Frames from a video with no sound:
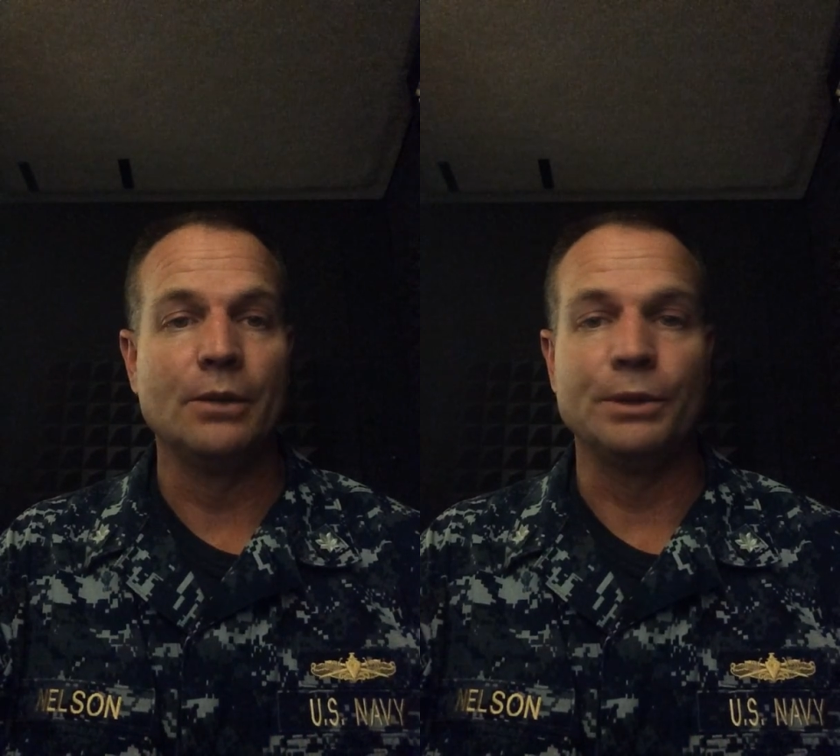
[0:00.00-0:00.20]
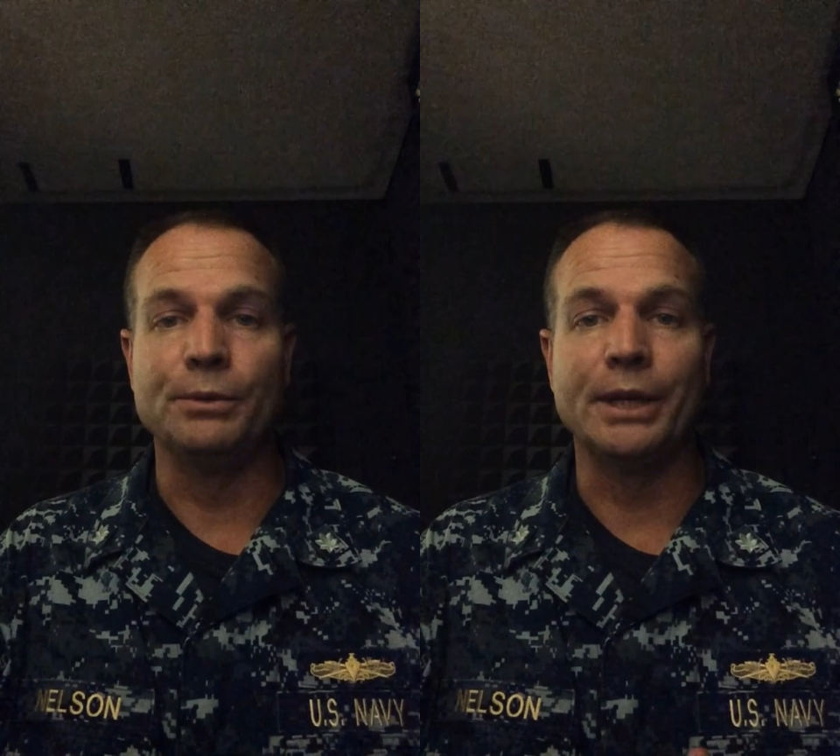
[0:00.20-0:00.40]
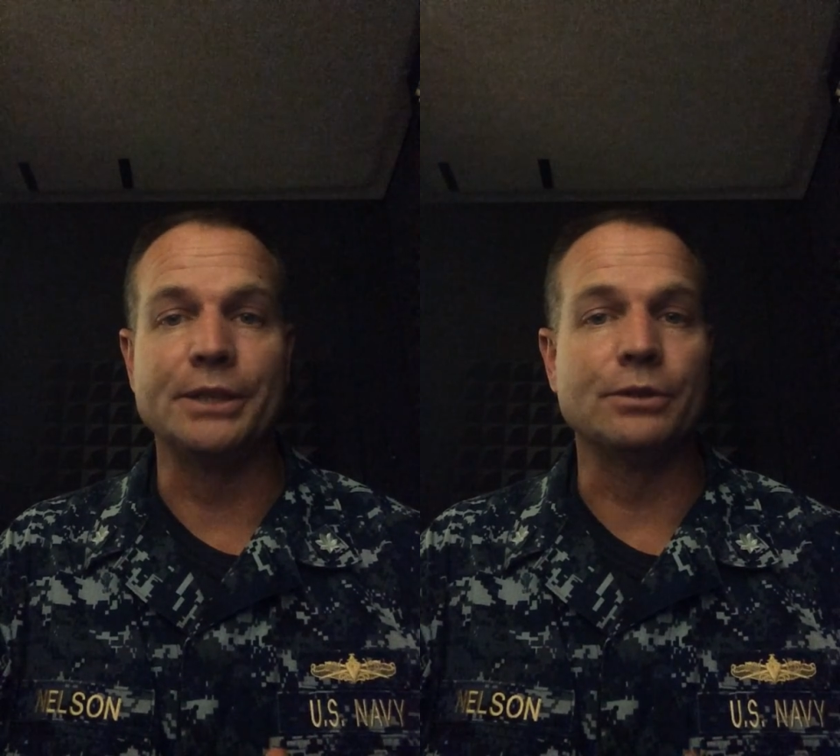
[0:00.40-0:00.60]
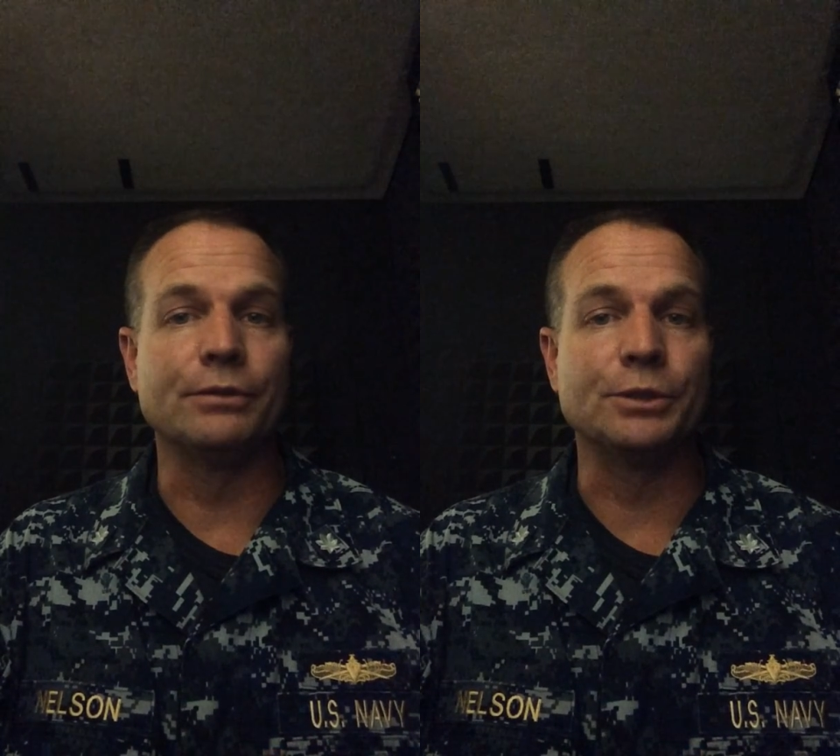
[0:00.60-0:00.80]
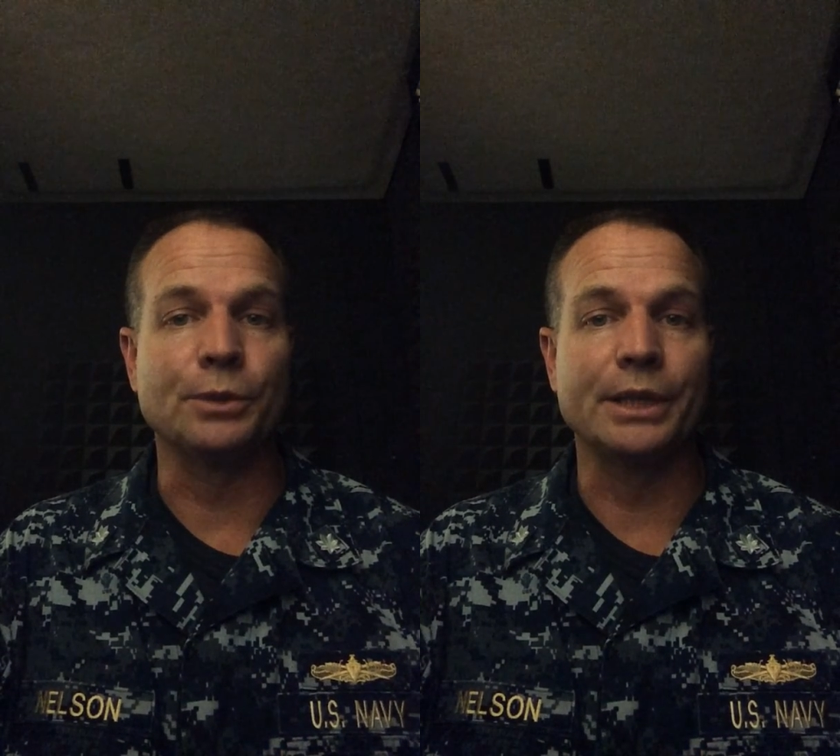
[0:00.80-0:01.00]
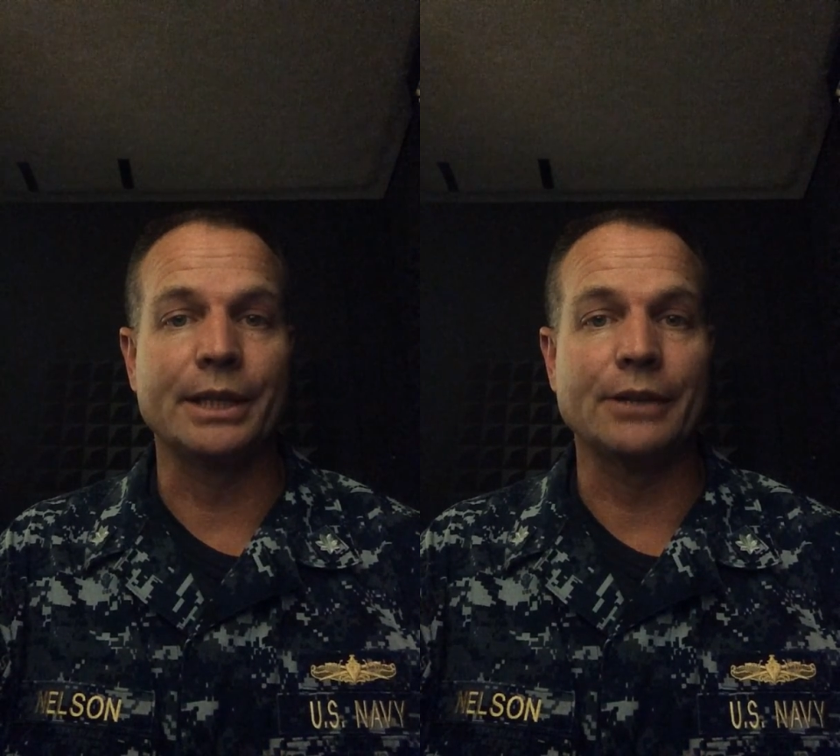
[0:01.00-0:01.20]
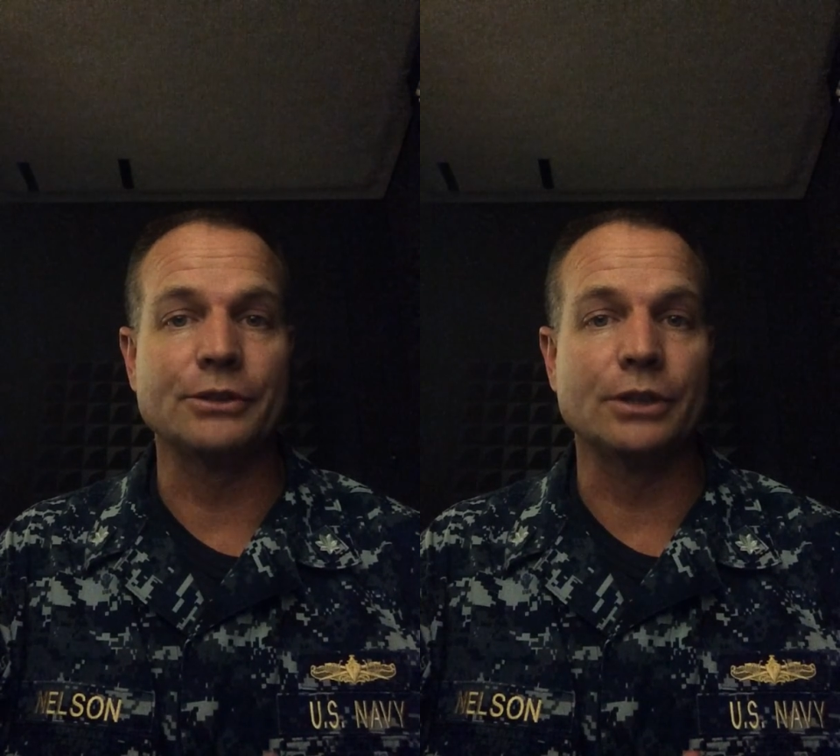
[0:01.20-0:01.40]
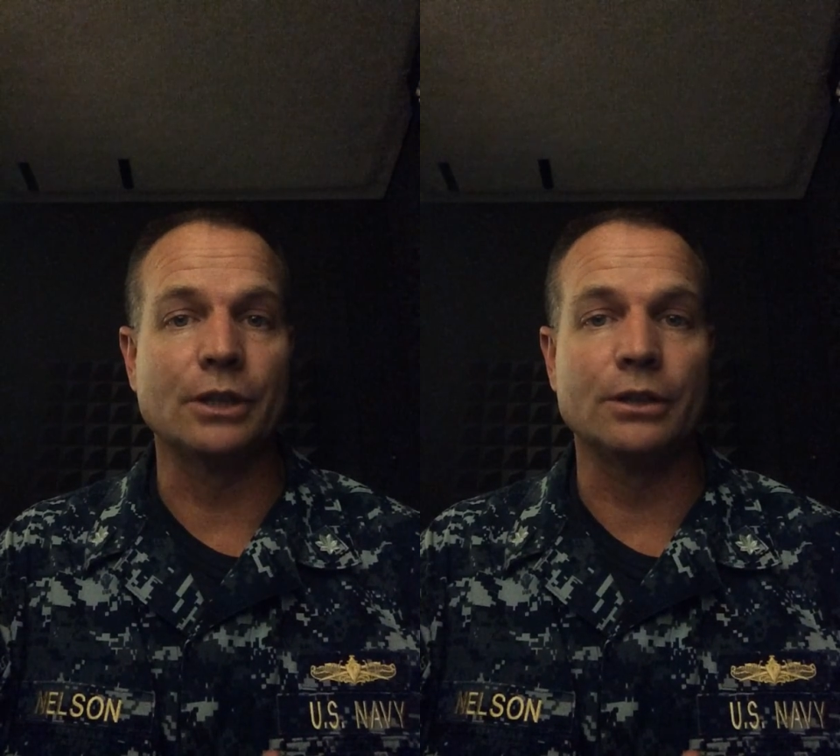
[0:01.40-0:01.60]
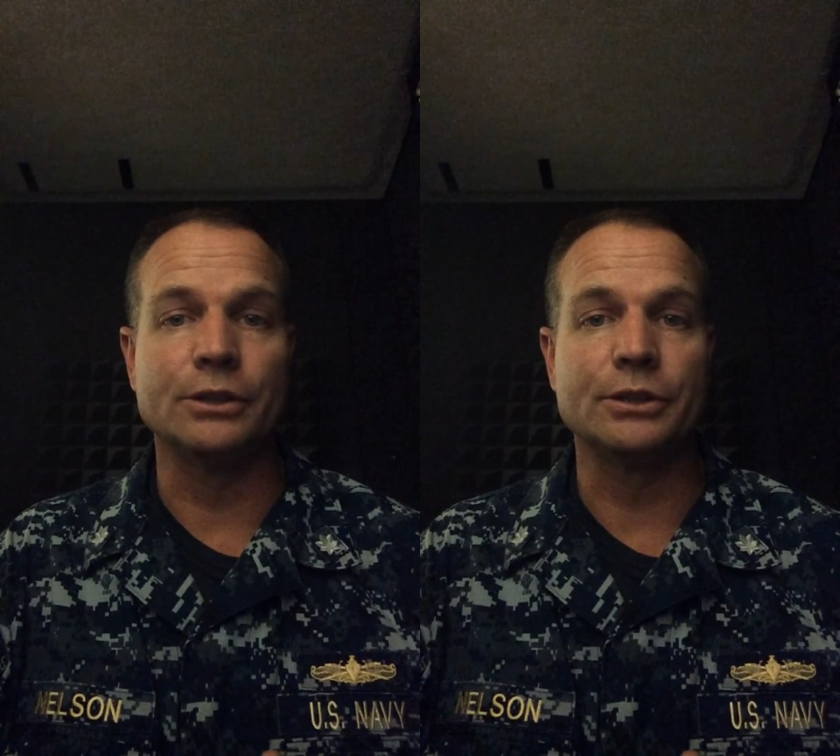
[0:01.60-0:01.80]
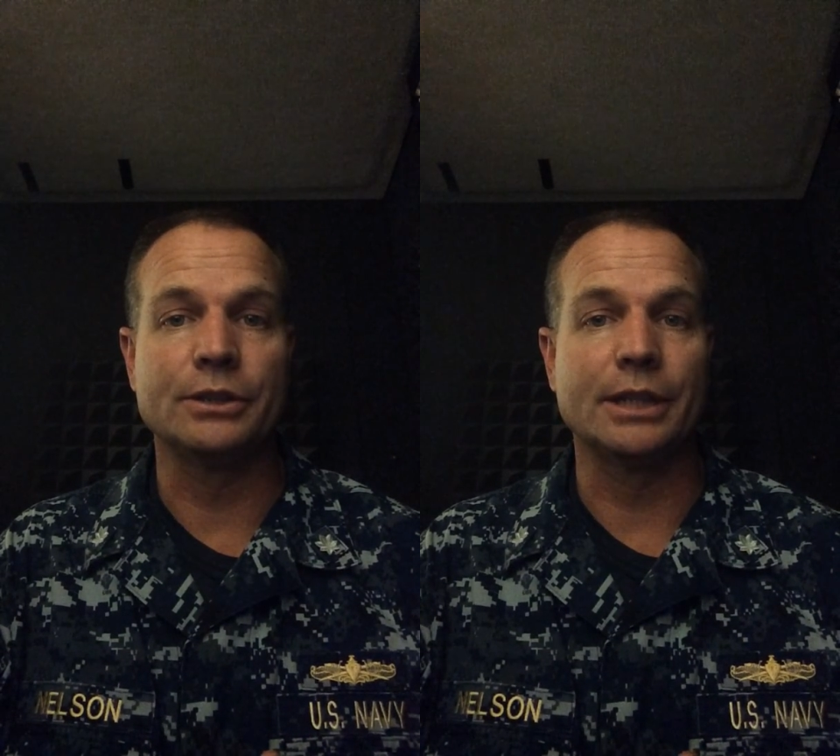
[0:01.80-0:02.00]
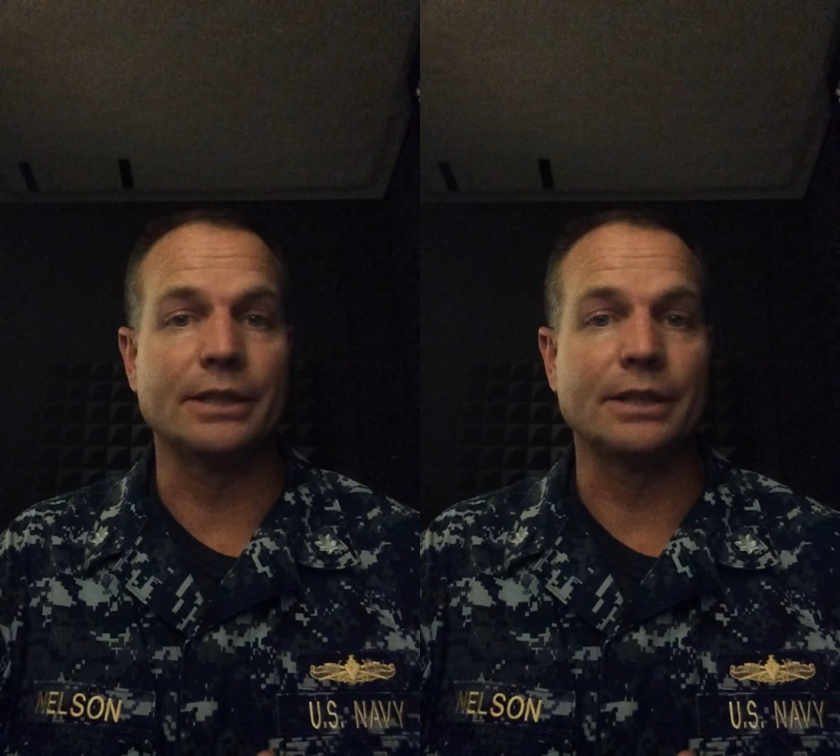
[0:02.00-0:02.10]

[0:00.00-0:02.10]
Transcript: We raised over $20,000